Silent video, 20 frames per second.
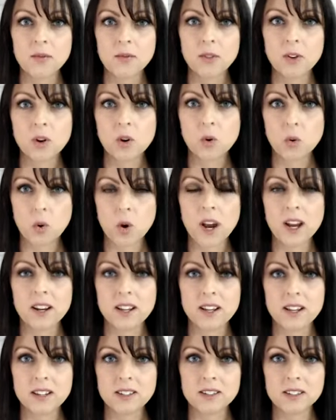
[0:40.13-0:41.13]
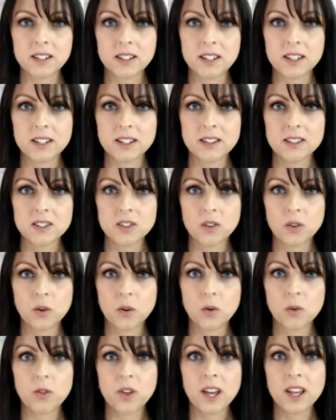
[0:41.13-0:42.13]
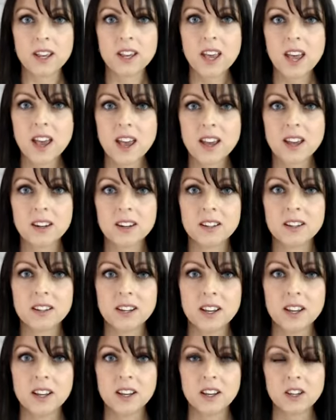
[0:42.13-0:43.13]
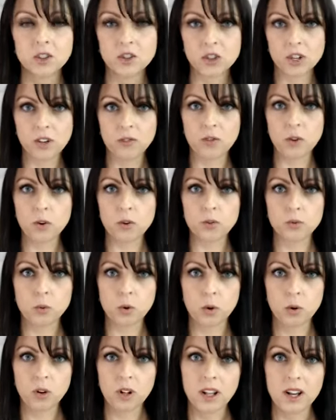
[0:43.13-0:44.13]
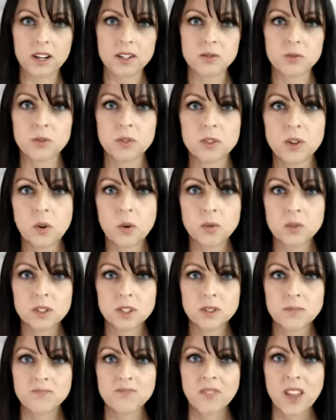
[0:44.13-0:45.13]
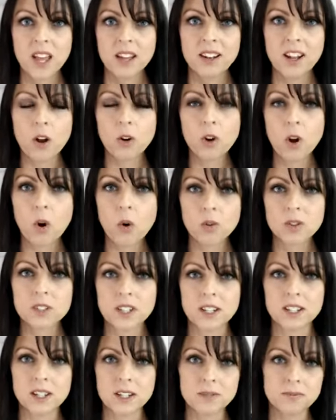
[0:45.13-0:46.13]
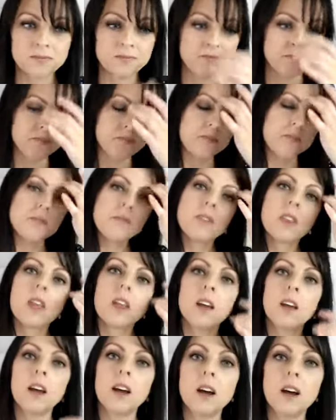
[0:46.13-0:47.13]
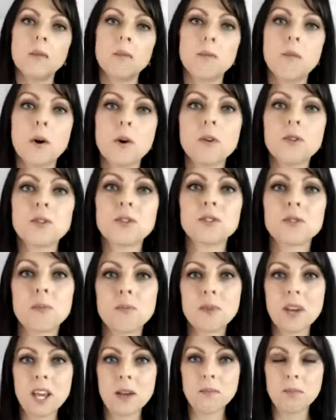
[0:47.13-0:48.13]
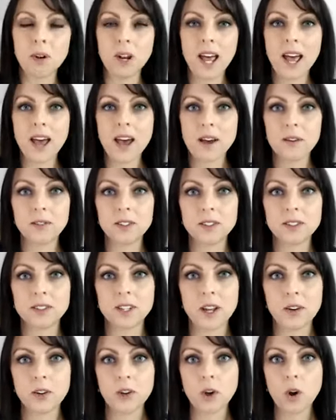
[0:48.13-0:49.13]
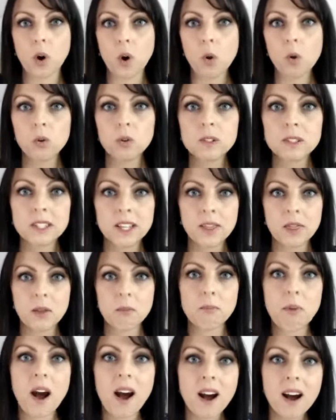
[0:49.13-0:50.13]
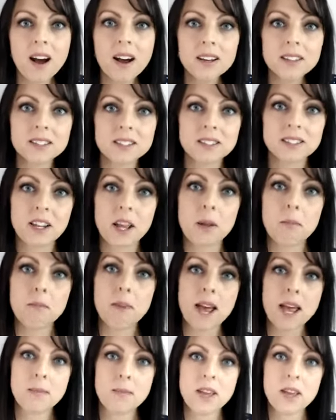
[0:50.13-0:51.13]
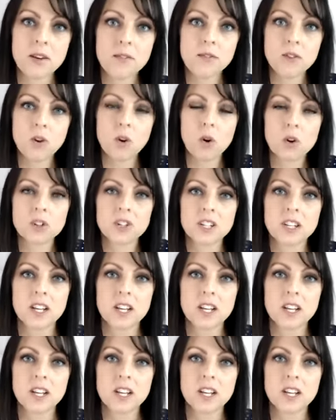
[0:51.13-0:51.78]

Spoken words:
quite easily so they can achieve those world-class results. Now, goal setting. Most people have set goals in the past and maybe have not